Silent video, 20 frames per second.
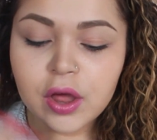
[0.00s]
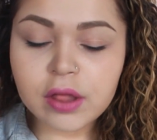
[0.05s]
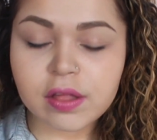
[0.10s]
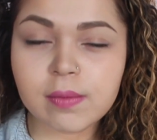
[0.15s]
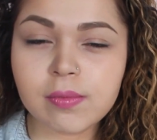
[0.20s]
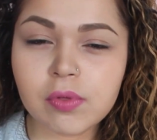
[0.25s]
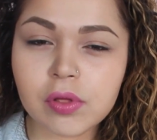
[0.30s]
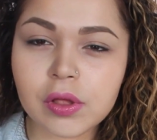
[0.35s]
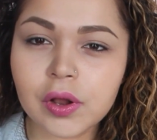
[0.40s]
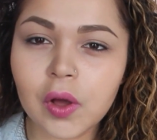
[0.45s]

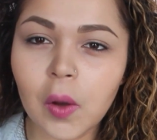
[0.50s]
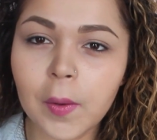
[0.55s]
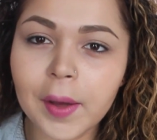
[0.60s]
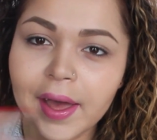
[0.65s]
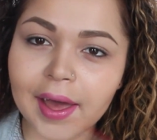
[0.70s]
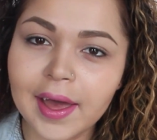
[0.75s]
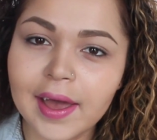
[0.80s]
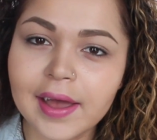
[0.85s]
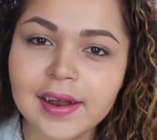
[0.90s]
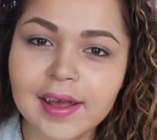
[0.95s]
So I'm just going to go
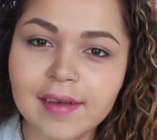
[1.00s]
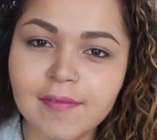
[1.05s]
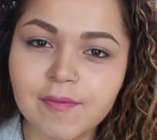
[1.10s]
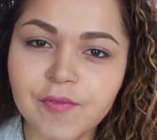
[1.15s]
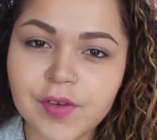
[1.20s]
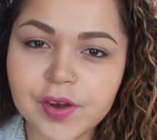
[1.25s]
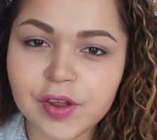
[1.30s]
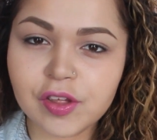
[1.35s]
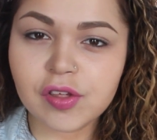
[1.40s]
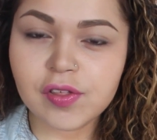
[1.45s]
ahead and
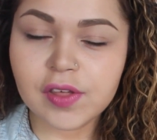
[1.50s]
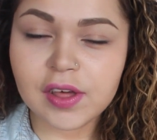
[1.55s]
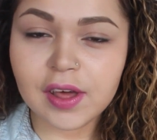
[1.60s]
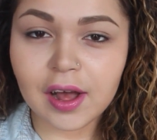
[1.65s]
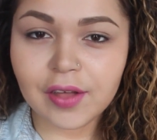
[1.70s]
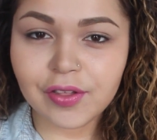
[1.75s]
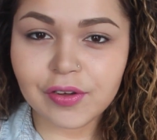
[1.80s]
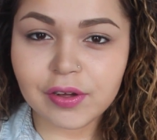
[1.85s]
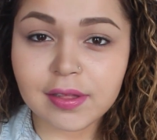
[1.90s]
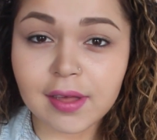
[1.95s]
finish the
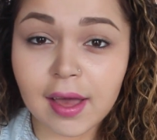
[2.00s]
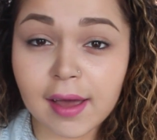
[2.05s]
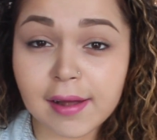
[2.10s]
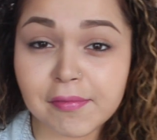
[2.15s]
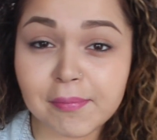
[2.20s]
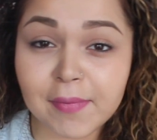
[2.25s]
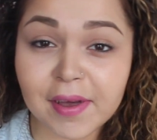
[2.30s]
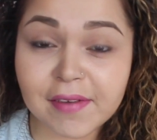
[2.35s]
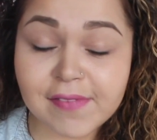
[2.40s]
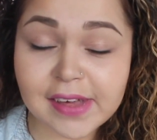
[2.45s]
other side
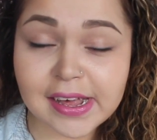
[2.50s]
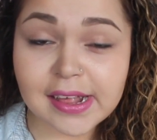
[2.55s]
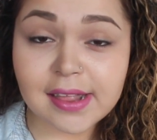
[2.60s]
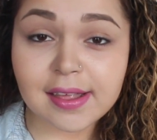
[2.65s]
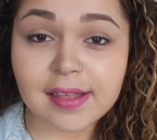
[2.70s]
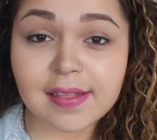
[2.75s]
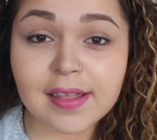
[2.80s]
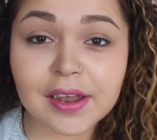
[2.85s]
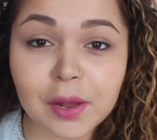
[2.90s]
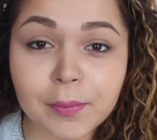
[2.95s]
of my
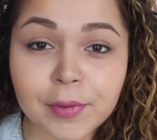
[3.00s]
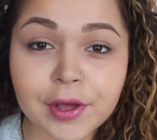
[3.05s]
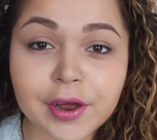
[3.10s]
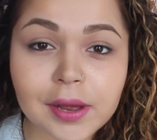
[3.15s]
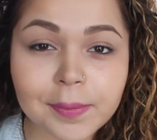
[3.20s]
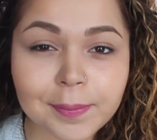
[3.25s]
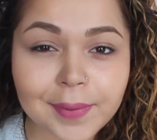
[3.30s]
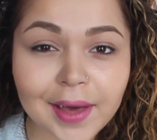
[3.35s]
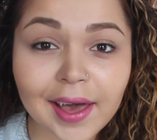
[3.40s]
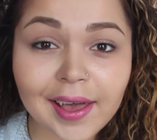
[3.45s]
face, and then I'll be
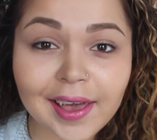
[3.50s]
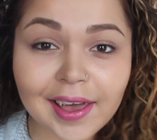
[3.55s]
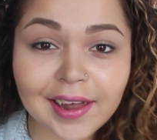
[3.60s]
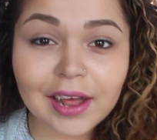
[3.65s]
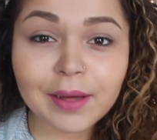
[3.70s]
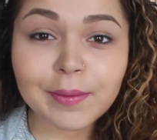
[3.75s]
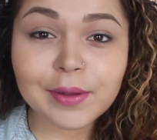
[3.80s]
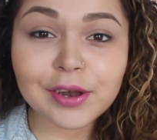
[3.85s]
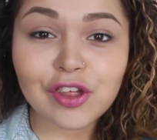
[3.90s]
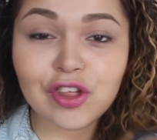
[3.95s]
right back
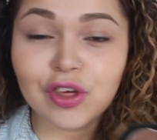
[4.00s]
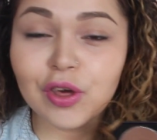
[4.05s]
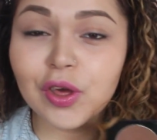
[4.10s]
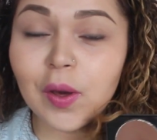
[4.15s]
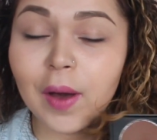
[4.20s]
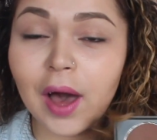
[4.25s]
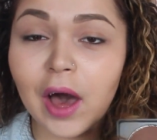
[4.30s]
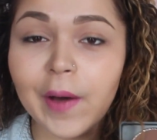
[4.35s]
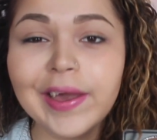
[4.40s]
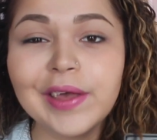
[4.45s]
and I'm going to show
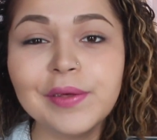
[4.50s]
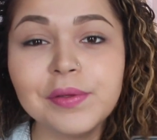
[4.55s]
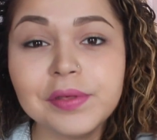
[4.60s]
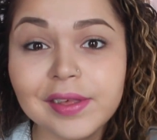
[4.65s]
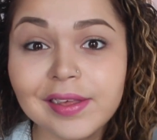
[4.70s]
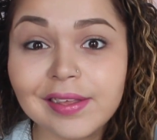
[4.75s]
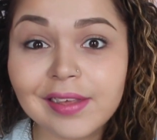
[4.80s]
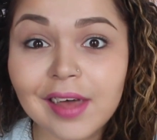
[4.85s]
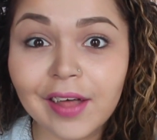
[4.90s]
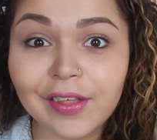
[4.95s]
you how I use
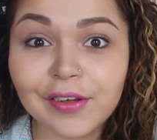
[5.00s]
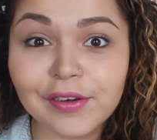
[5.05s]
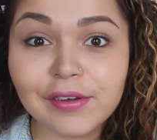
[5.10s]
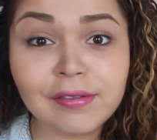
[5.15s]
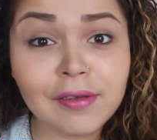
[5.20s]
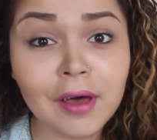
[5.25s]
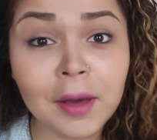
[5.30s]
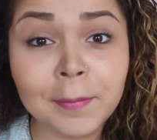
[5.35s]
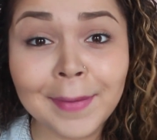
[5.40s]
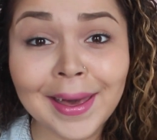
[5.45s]
these
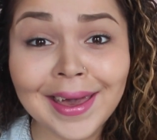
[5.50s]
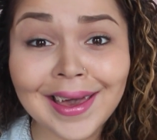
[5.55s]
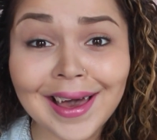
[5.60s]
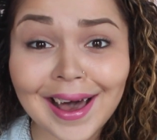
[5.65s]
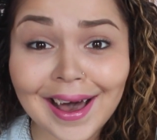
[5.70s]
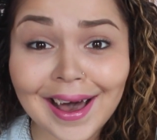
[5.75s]
colors on my